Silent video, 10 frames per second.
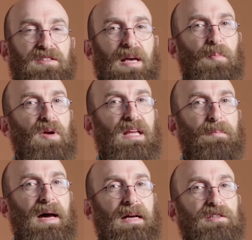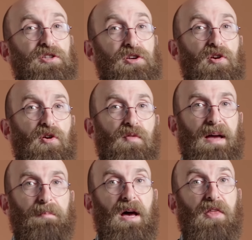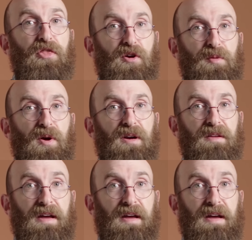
separately by SecureRAM, a third-party